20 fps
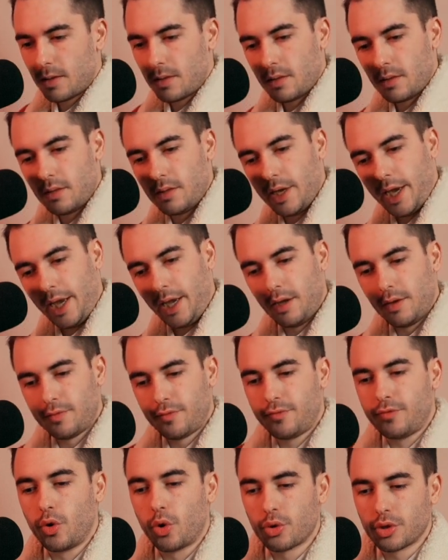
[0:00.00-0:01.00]
they
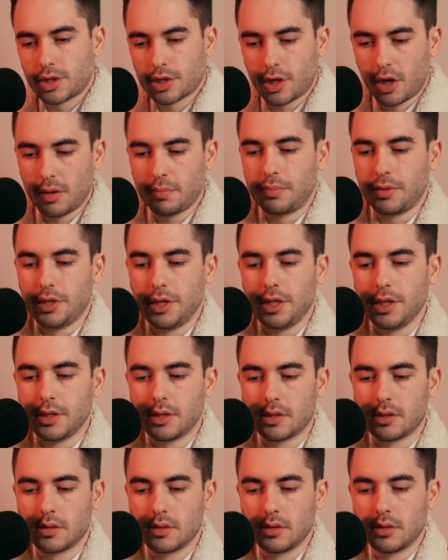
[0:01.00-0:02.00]
force
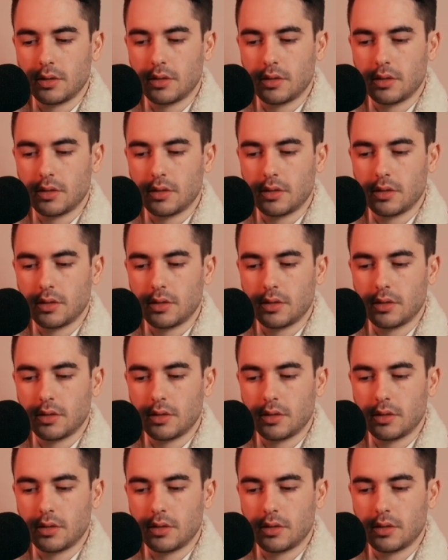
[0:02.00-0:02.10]
companies